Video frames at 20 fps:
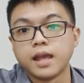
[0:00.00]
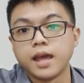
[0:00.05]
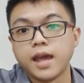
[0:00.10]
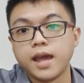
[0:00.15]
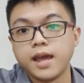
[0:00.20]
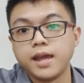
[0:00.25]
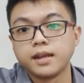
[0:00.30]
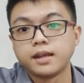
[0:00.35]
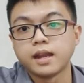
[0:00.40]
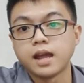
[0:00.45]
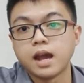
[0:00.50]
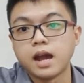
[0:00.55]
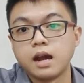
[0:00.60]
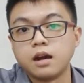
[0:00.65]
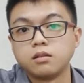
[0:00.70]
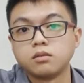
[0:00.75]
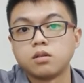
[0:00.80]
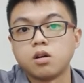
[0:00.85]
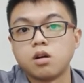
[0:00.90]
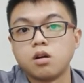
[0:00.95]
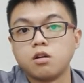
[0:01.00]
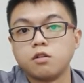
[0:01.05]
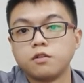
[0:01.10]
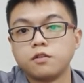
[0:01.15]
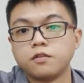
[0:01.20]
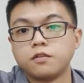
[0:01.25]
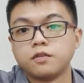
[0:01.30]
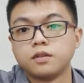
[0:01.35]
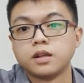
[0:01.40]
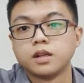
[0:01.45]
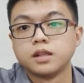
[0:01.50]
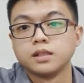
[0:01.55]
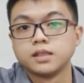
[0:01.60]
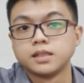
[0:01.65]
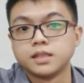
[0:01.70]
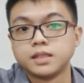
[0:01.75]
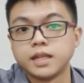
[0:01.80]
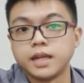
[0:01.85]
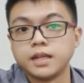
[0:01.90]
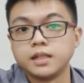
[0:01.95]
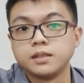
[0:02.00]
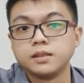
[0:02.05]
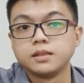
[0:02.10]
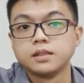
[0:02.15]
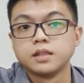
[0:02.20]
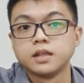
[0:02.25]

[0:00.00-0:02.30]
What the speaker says: 8 out of 10